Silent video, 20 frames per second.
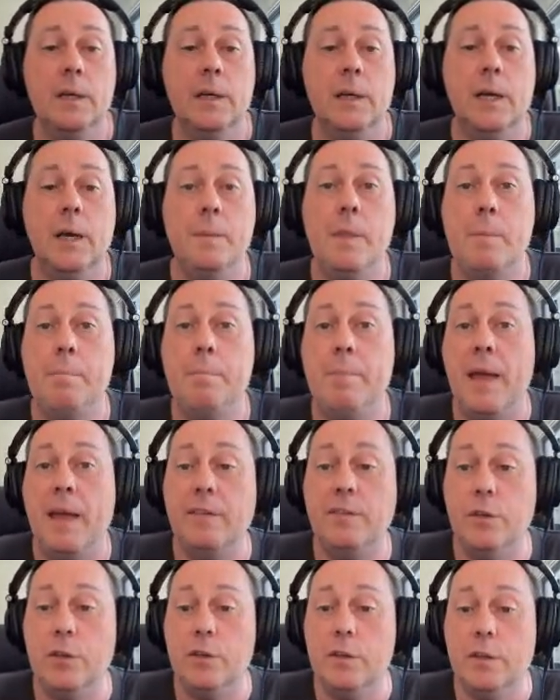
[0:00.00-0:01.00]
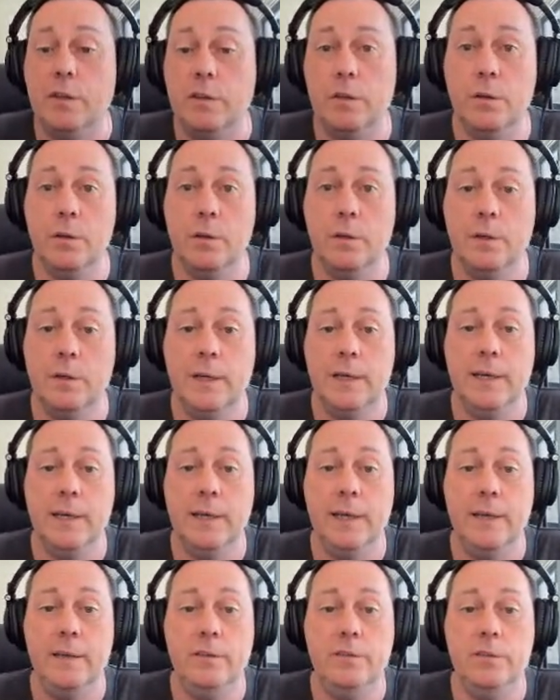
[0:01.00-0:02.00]
The best you can do
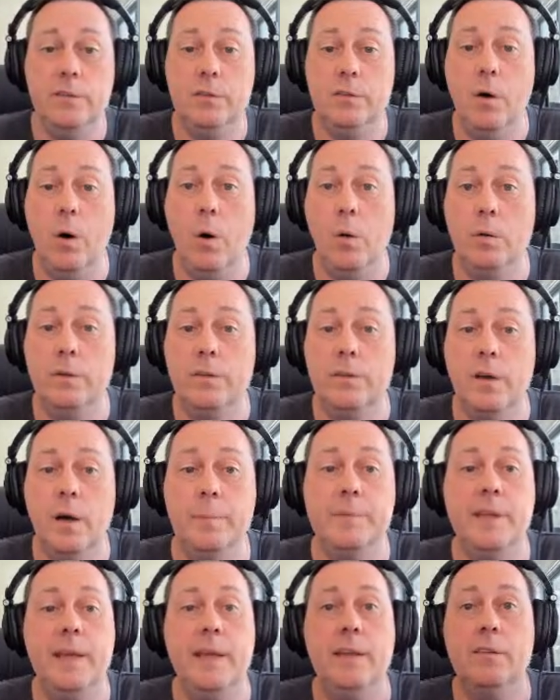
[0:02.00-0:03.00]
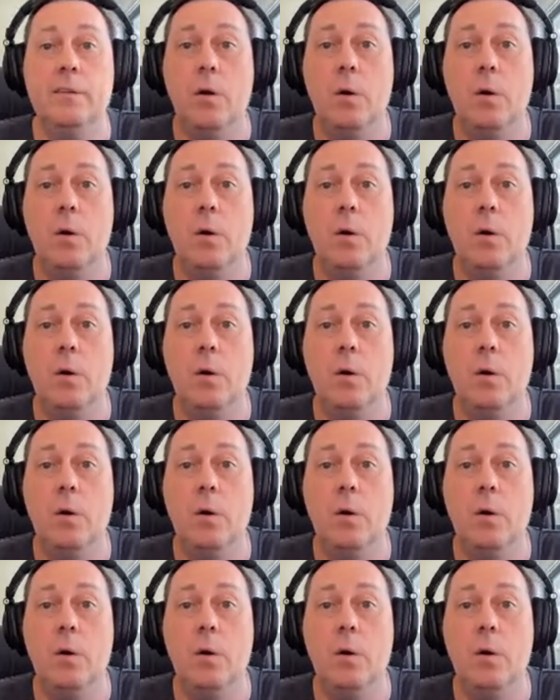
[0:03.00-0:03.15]
is to halt updates